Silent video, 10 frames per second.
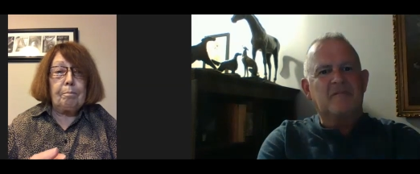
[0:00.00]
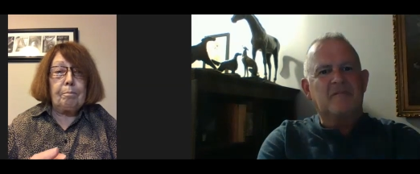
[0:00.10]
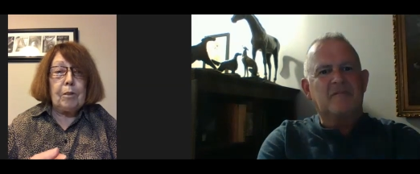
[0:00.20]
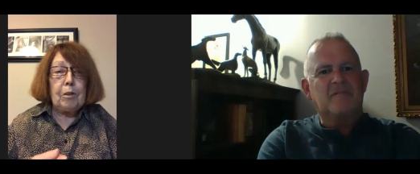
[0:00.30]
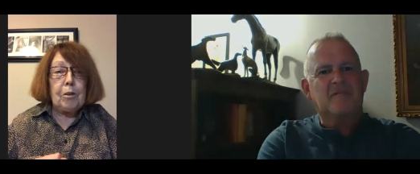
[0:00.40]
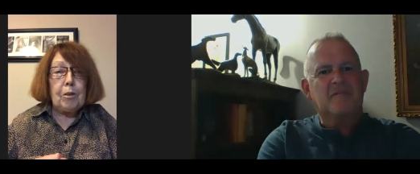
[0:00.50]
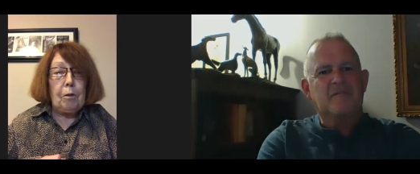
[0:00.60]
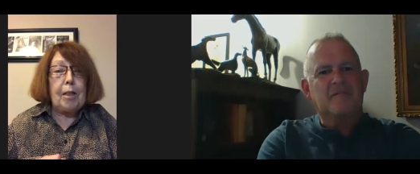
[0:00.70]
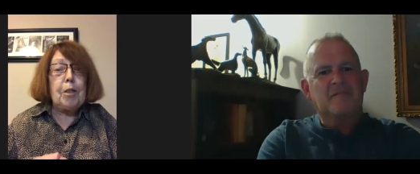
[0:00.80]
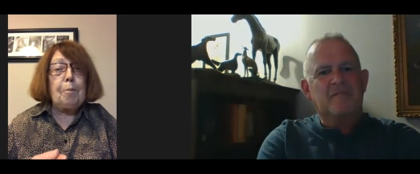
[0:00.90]
Speaker 1: so I
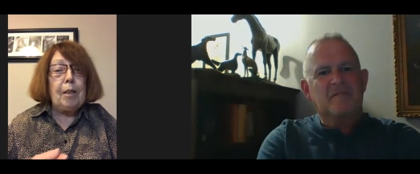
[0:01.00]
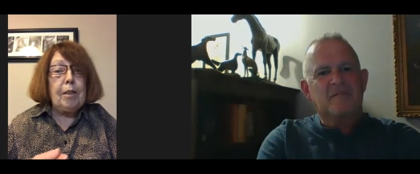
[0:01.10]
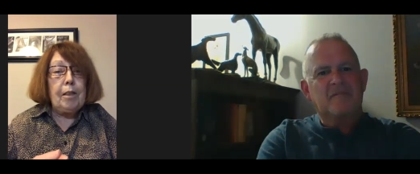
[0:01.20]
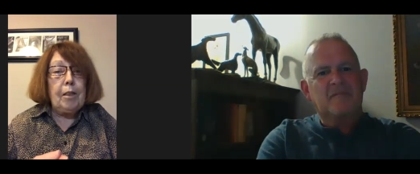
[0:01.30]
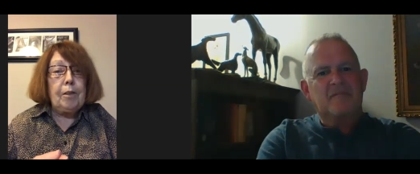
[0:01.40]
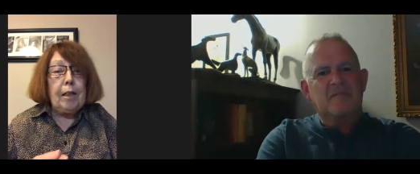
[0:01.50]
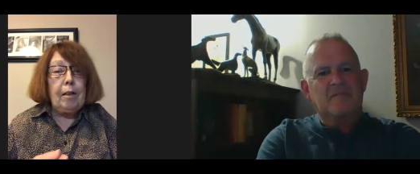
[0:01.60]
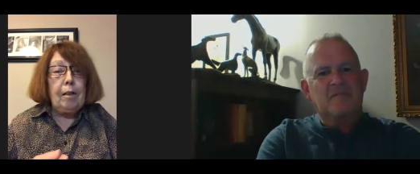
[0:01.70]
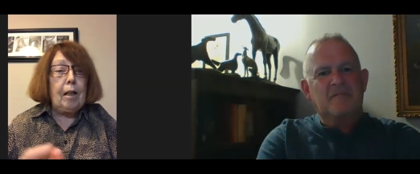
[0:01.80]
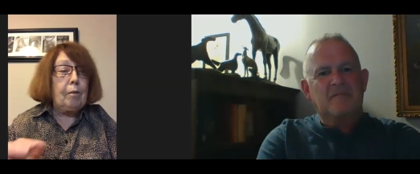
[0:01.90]
spent a year there,
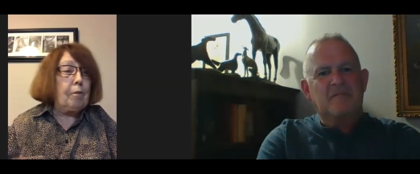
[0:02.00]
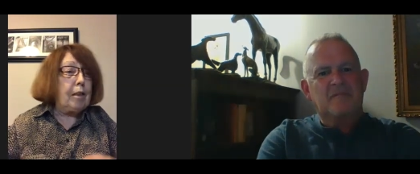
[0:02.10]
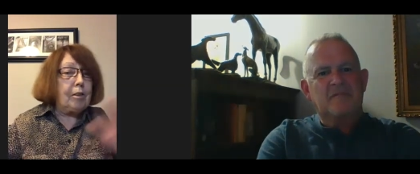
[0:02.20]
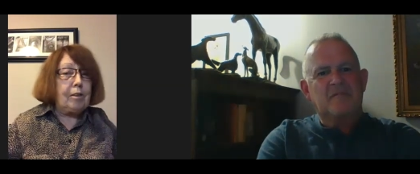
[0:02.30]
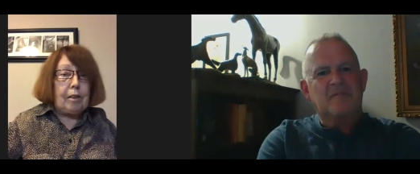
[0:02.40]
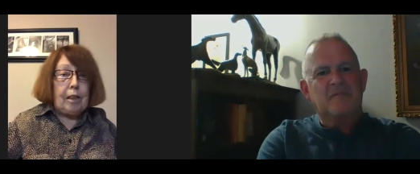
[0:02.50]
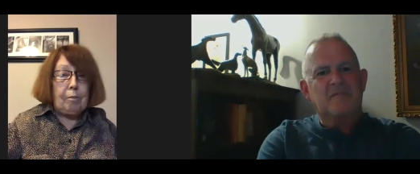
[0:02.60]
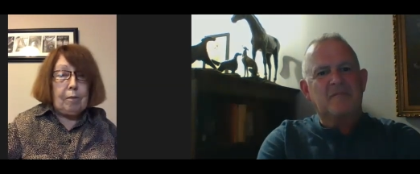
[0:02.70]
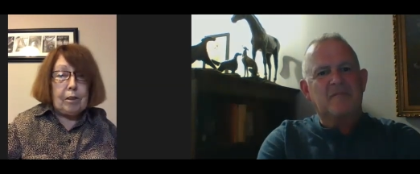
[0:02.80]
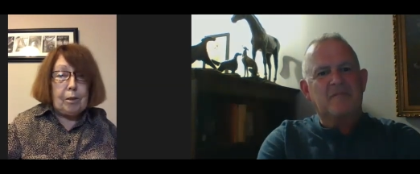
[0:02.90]
and went. Then I
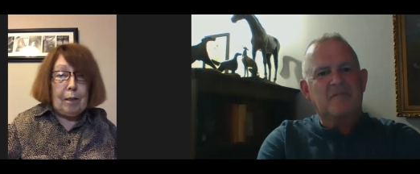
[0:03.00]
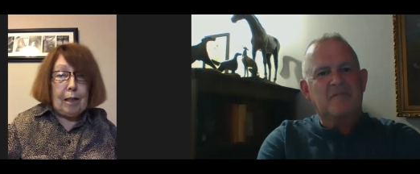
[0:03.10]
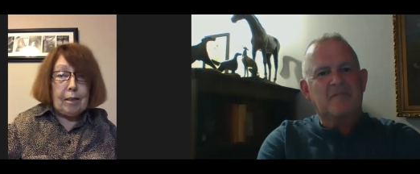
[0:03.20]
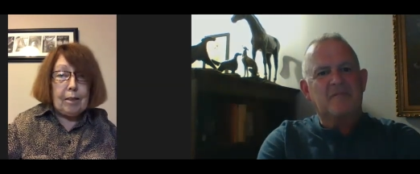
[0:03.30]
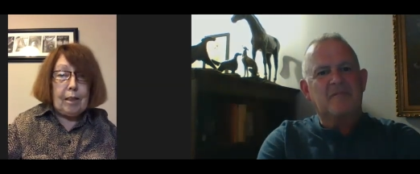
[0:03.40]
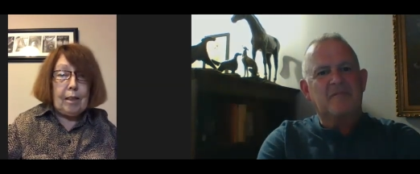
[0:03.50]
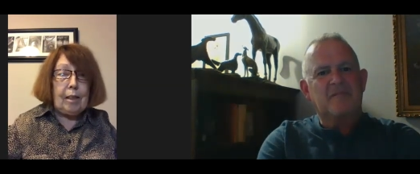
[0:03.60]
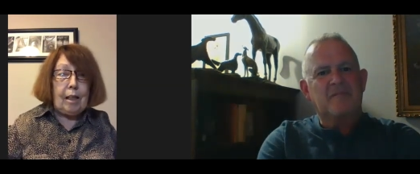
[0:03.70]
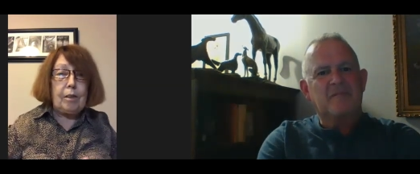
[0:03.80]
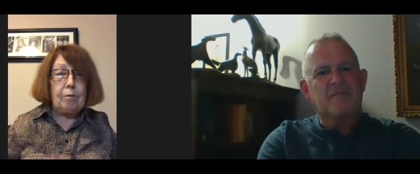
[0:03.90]
went to Maxine,
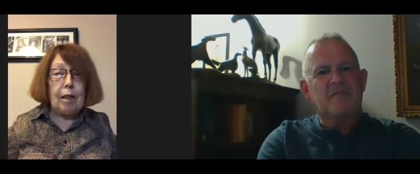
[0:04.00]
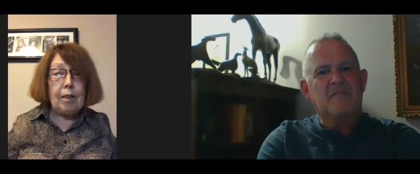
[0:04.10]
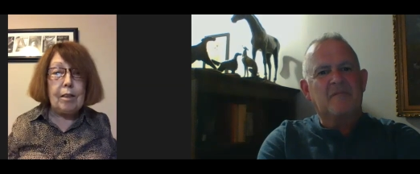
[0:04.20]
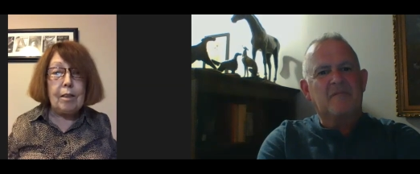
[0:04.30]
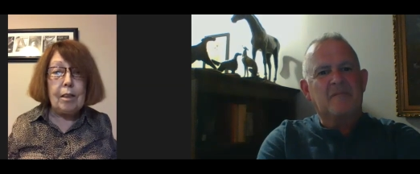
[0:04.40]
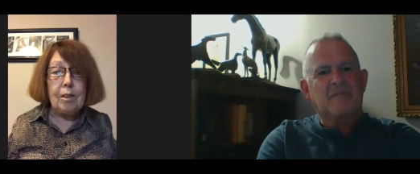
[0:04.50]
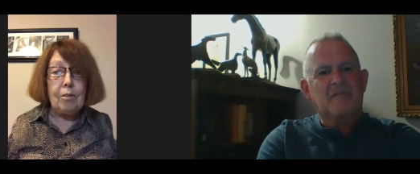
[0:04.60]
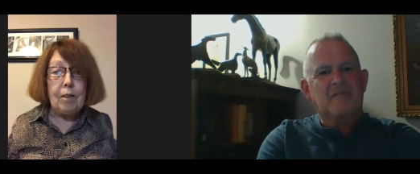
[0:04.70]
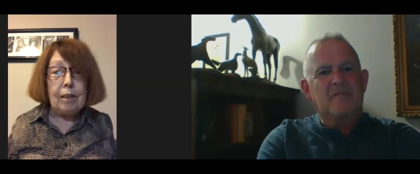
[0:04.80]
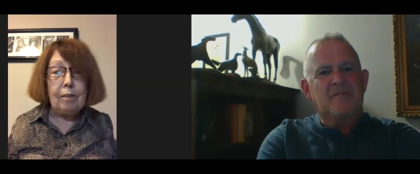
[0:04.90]
and the rest is
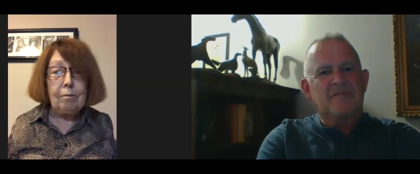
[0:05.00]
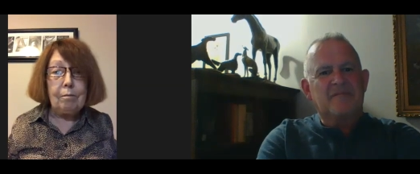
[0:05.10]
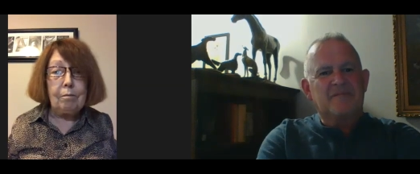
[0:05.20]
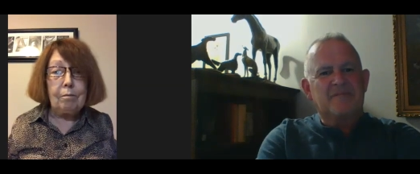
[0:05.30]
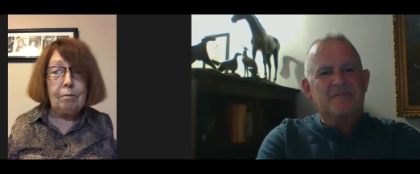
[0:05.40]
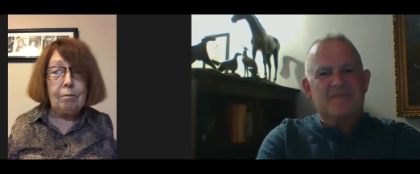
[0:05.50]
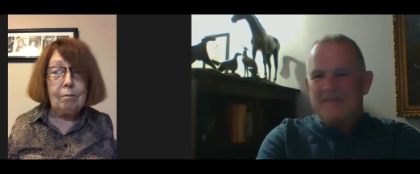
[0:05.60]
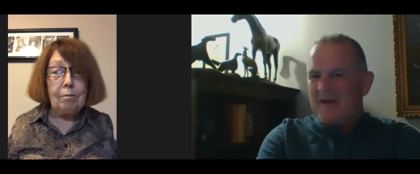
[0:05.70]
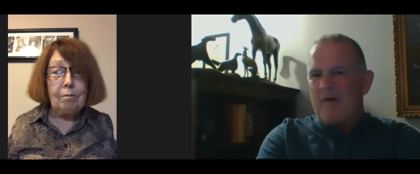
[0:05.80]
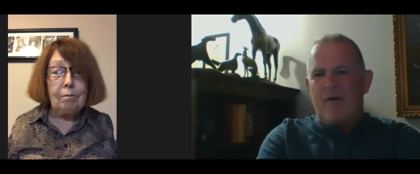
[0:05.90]
history.
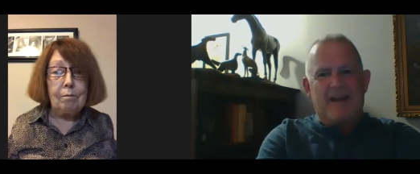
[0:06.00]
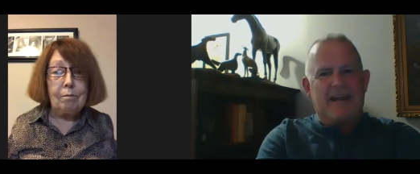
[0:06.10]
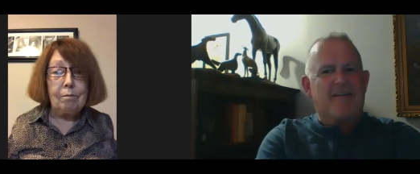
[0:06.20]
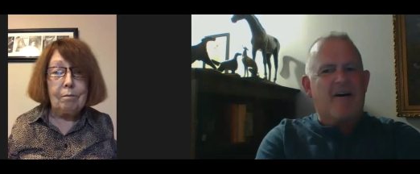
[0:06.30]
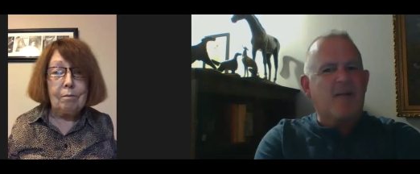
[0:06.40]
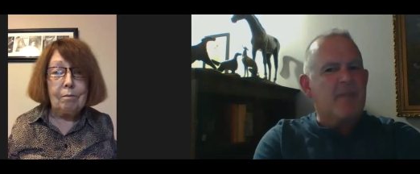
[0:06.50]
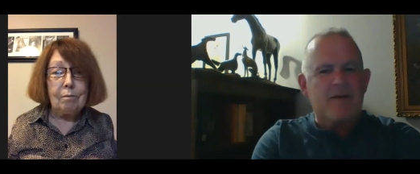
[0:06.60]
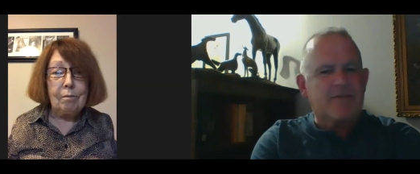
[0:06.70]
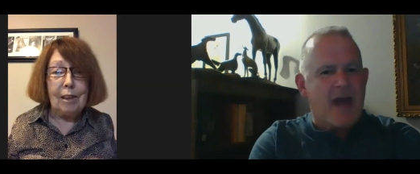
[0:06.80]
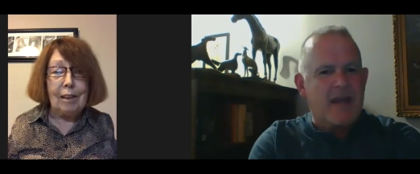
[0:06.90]
Speaker 2: I want to hear all about
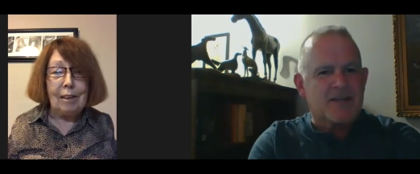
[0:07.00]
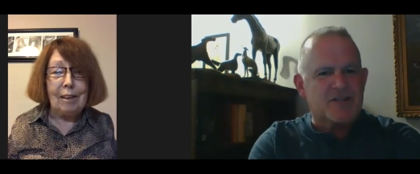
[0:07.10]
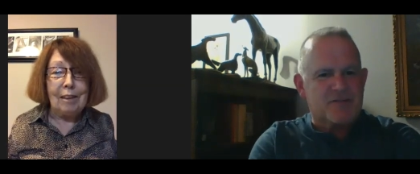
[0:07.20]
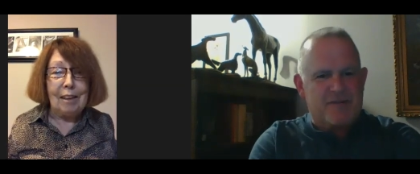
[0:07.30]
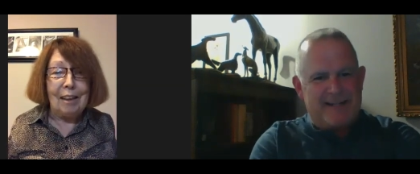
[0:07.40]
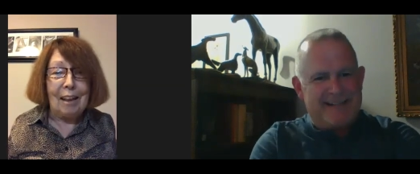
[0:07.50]
that history.